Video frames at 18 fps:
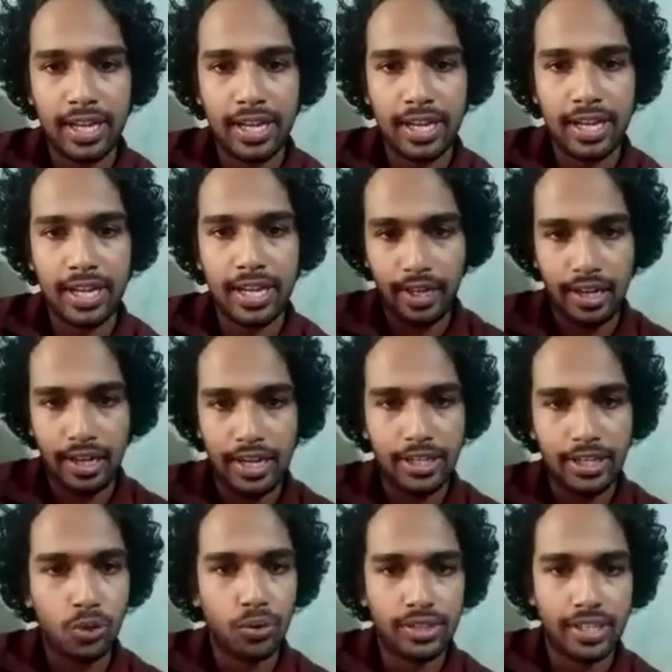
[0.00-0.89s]
well and
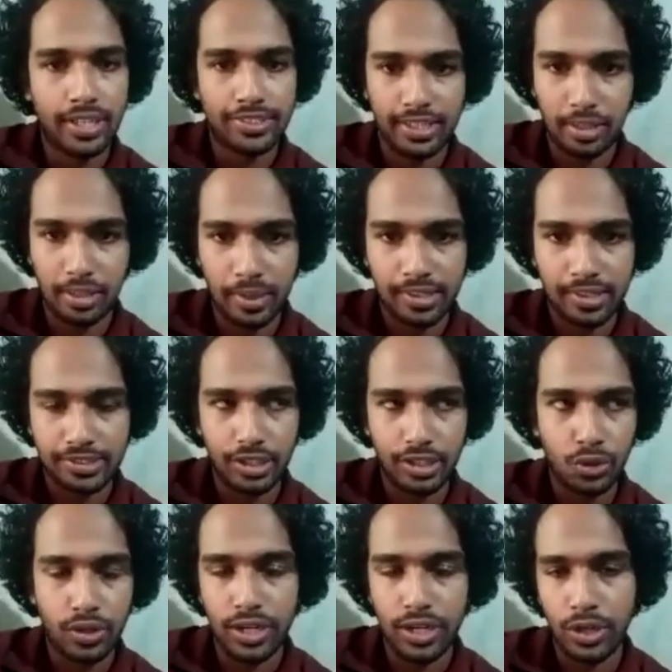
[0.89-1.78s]
doing the assignments,
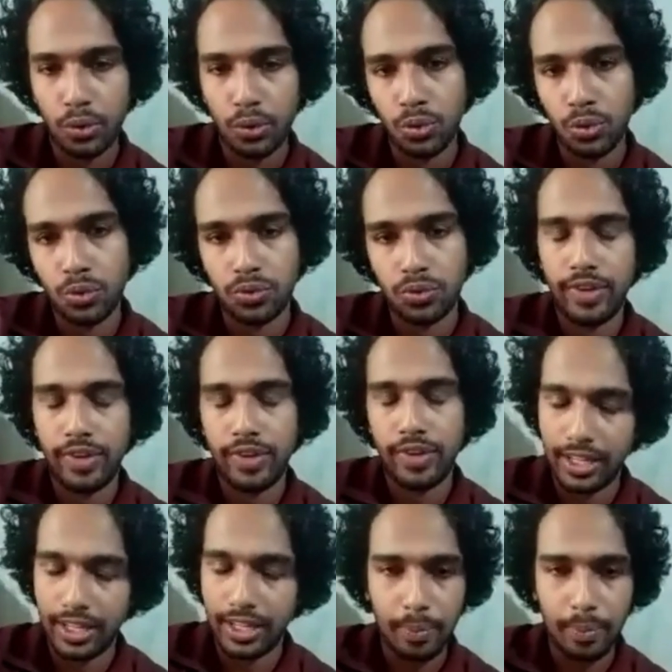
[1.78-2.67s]
you can do well
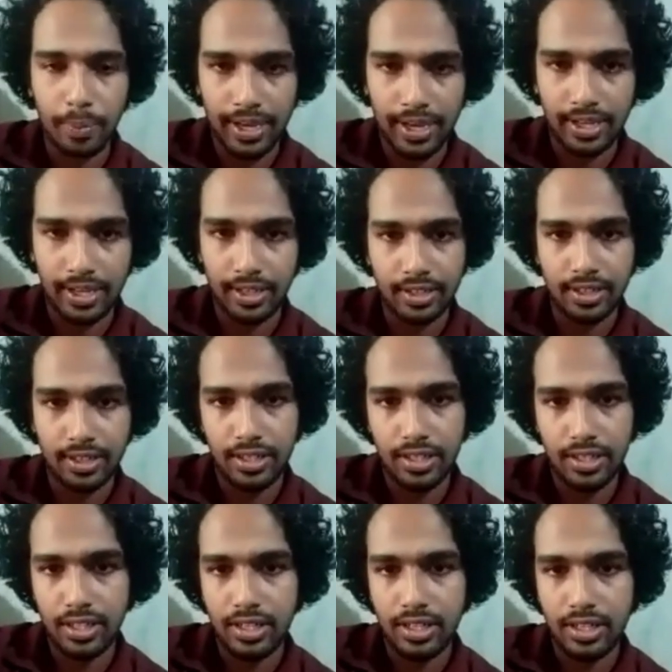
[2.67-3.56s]
in the bank.
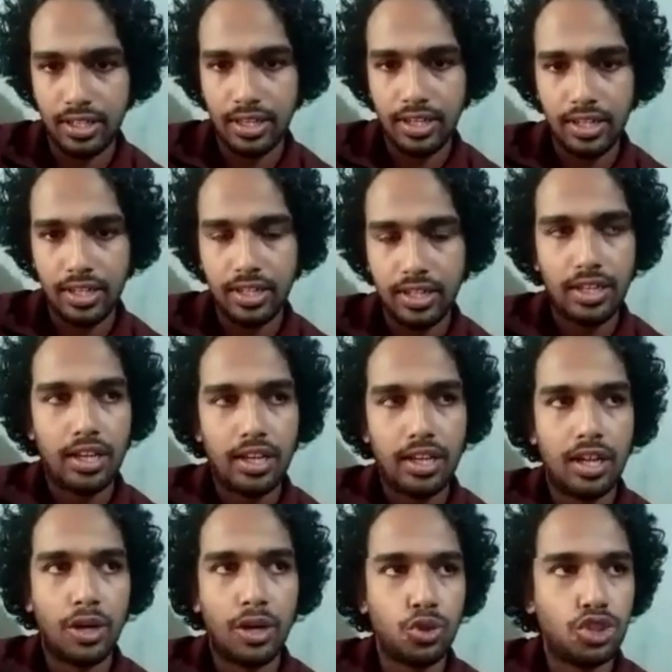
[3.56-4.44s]

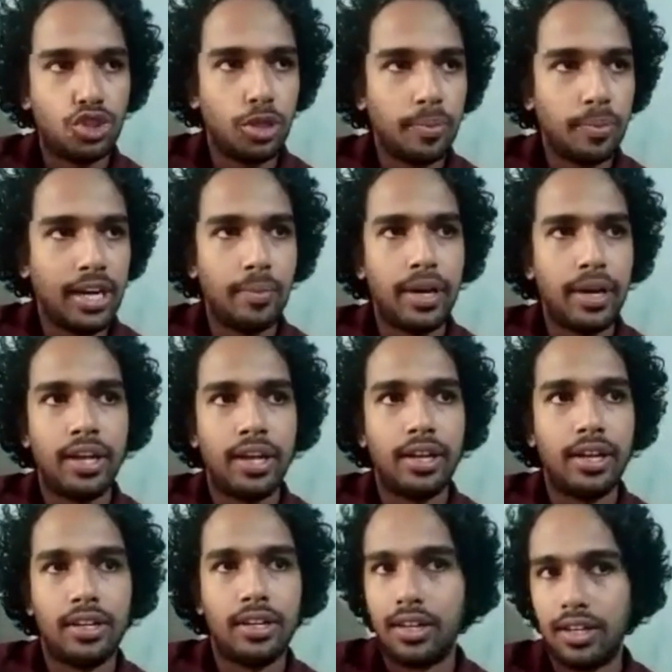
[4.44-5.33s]
Uh, Ruchi Madam
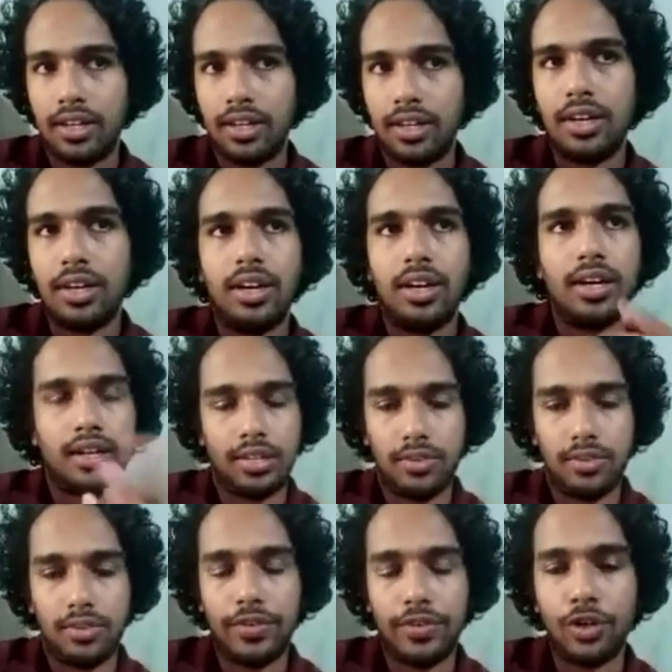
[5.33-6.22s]
and
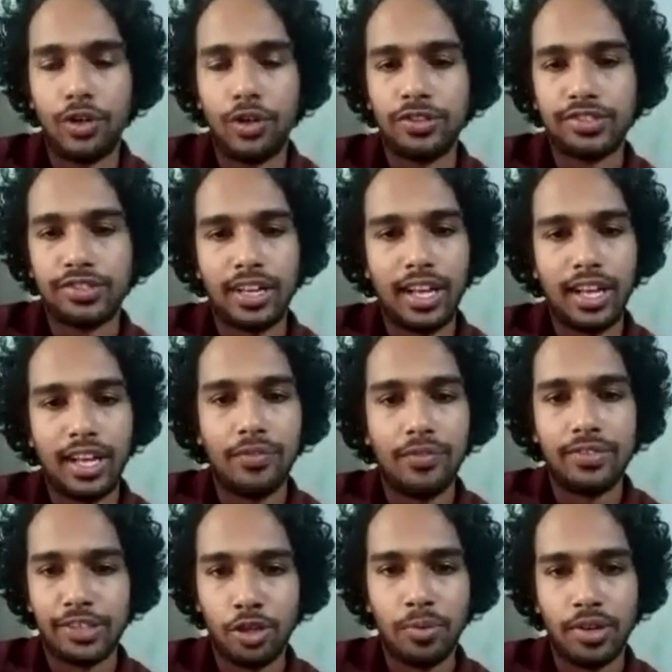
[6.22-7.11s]
Vinosa and
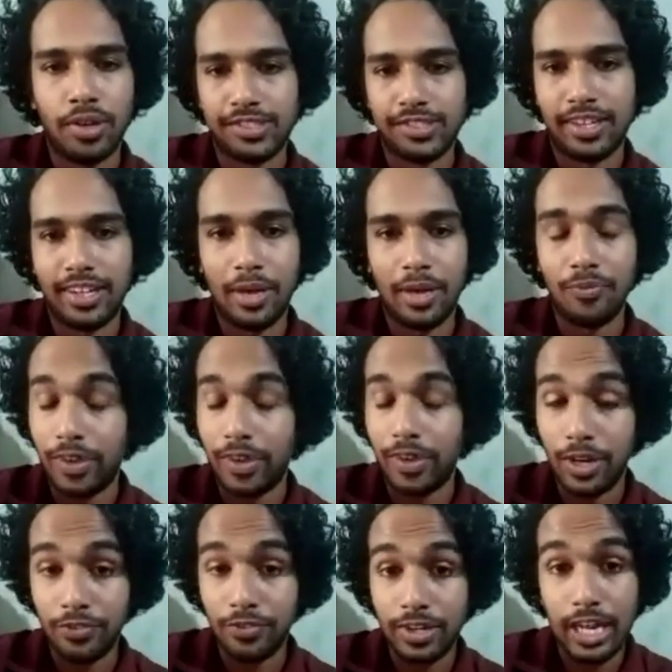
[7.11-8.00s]
Sriram sir, I'm
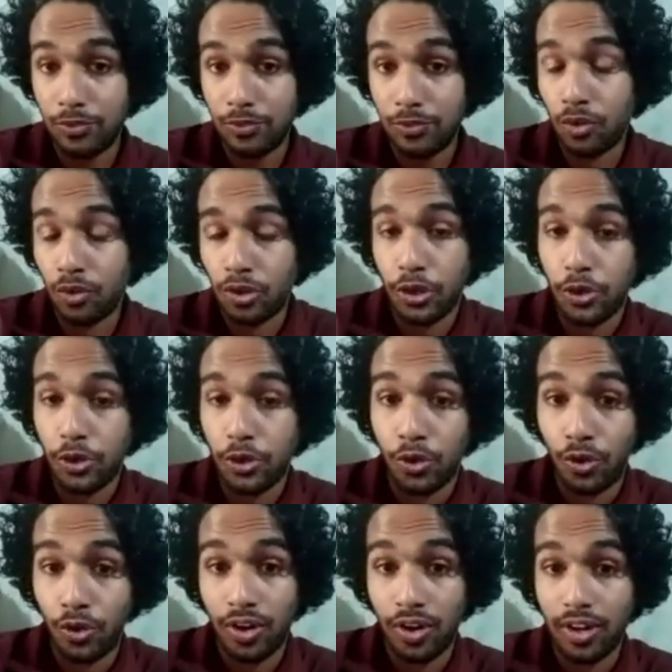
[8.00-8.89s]
very grateful to you
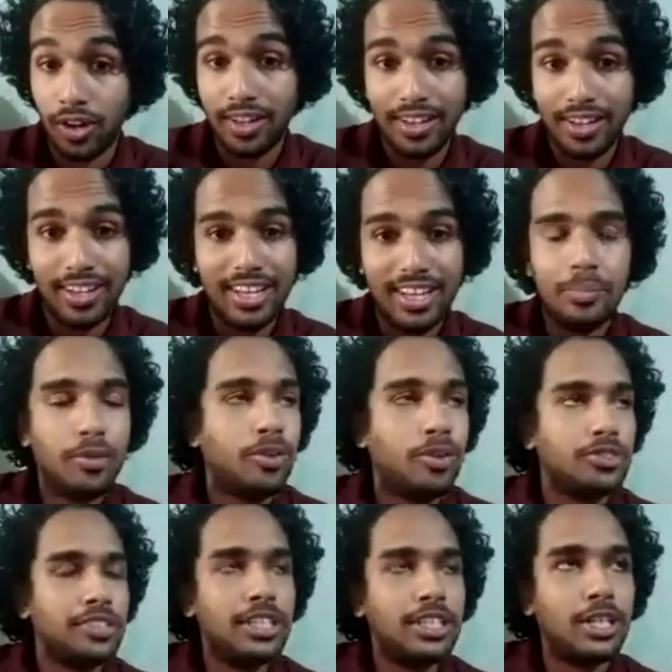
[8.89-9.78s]
all.
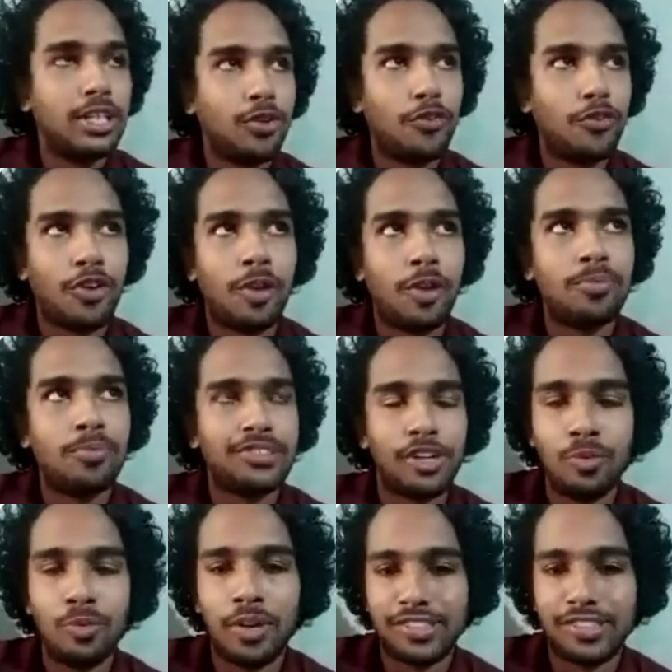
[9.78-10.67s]
Because the interview from
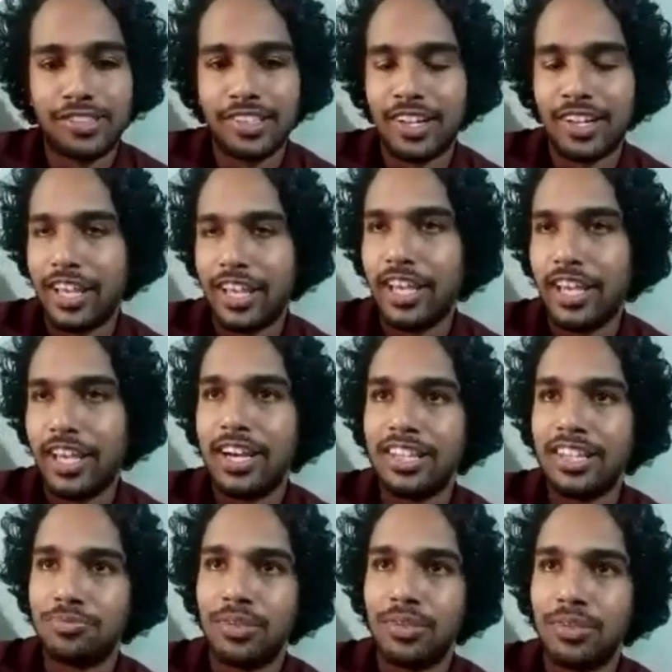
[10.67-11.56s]
Sriram sir, he
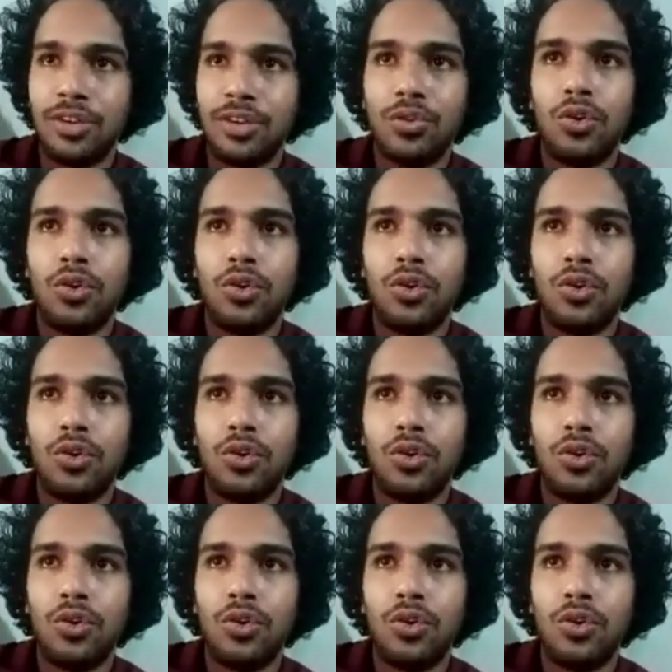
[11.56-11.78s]
asked me,